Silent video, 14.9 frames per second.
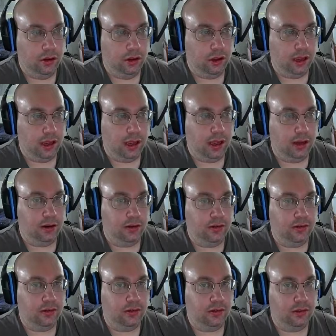And
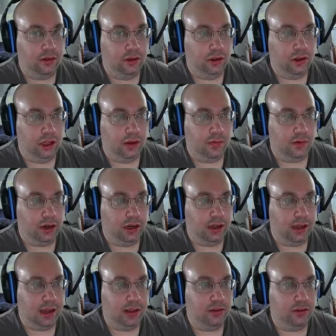if we're going to get
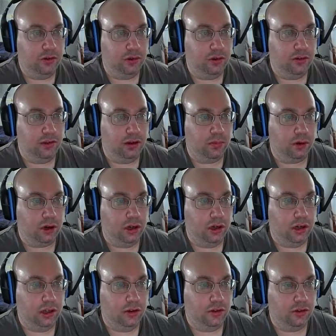8 students in, we're going to
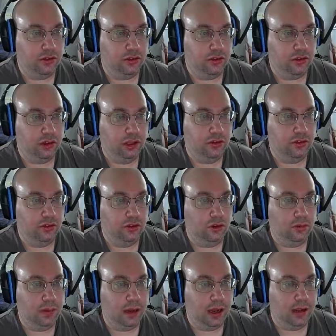need just at least 2
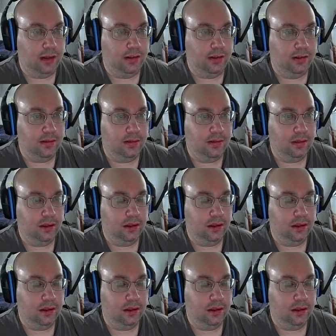beds.